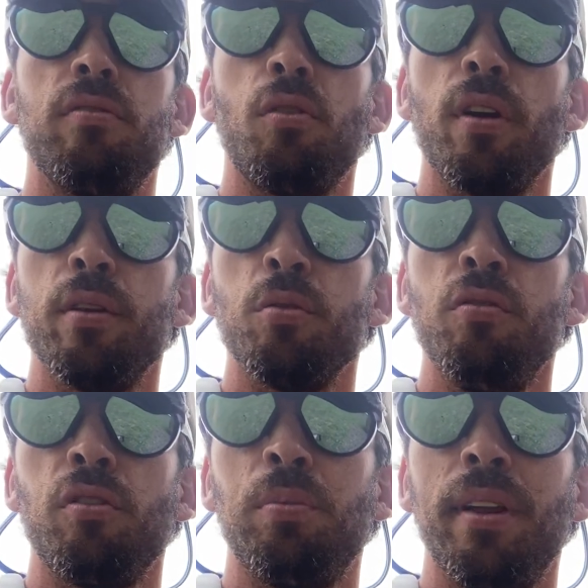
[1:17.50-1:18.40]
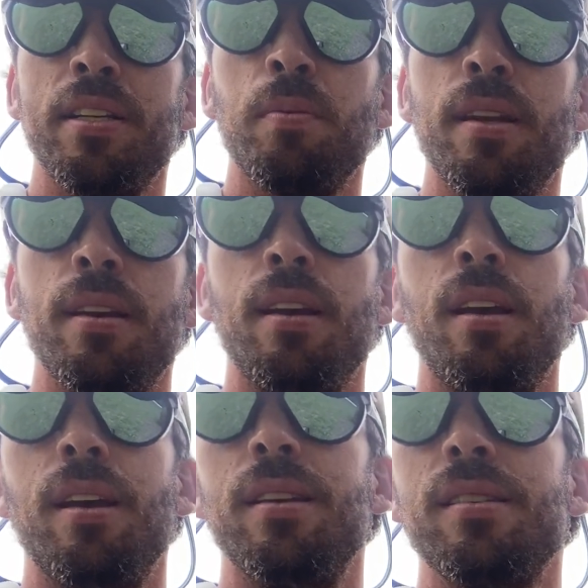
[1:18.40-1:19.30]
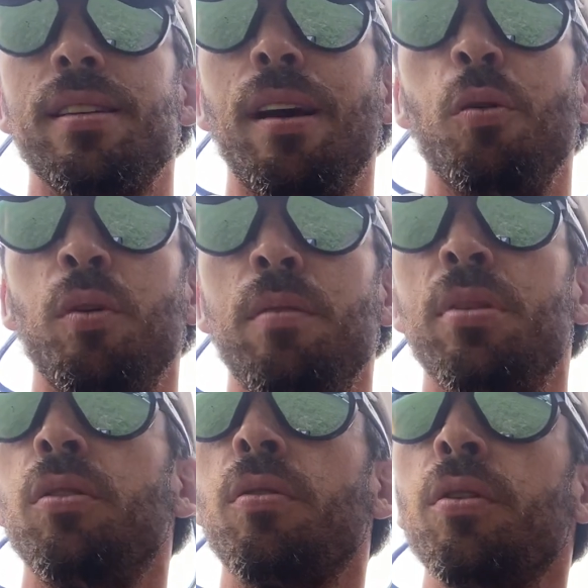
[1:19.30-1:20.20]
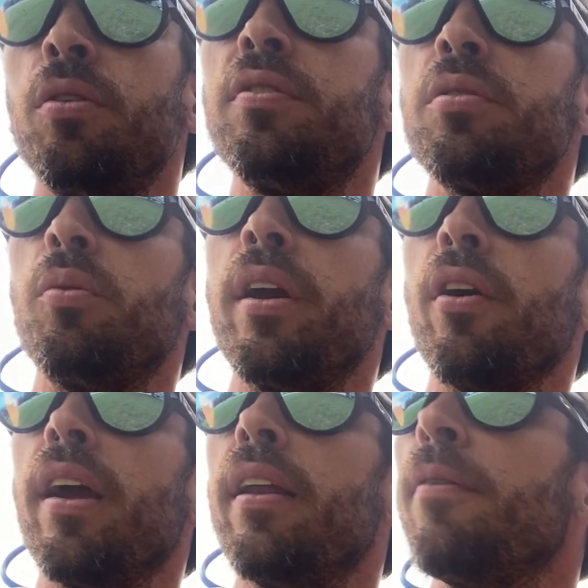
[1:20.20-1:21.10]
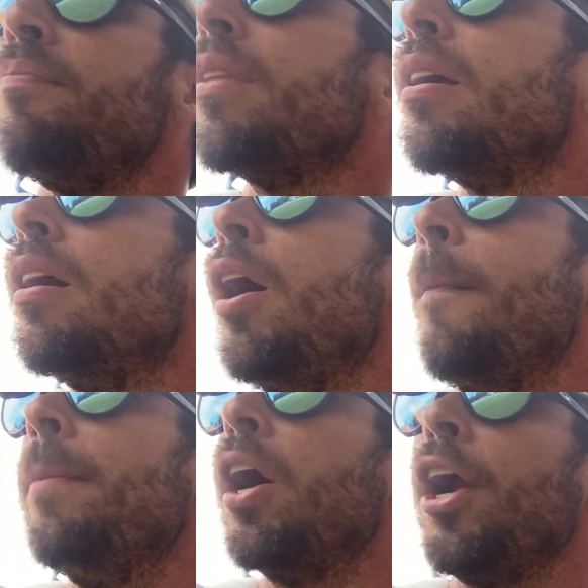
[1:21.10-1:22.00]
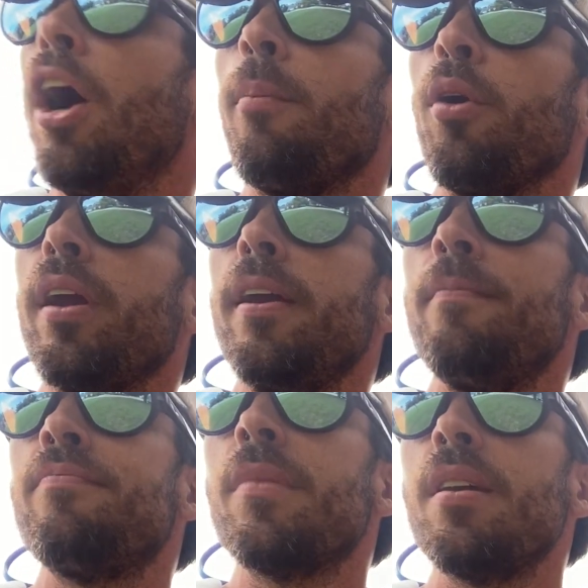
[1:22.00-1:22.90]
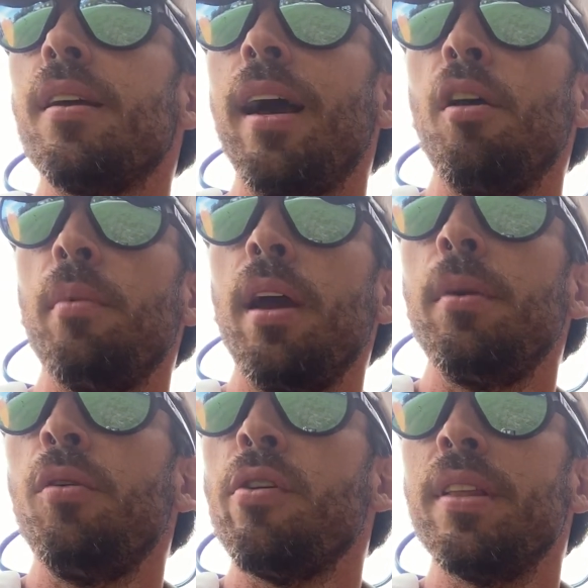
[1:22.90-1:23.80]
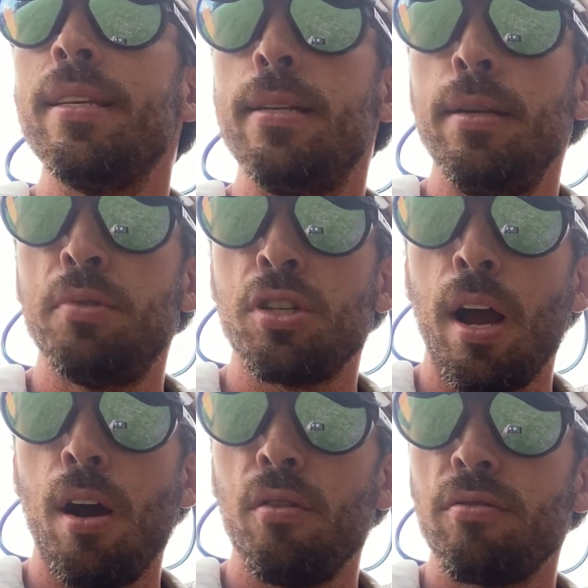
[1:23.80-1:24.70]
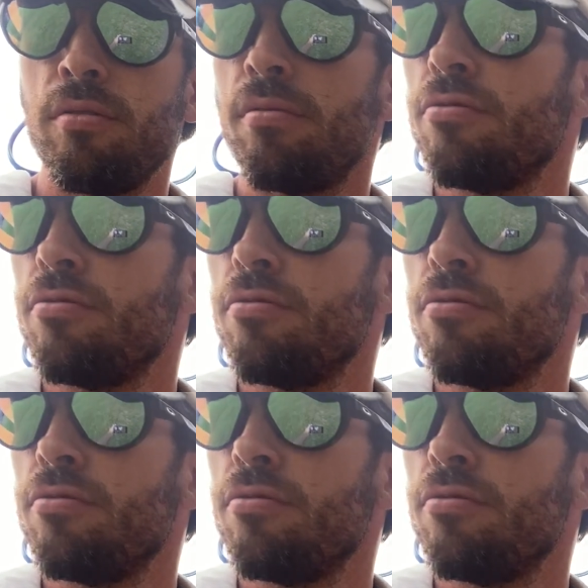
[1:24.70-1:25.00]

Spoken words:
for a roof replacement. This is how we build roofs. We are in Montgomery, Alabama. We're in the deep south.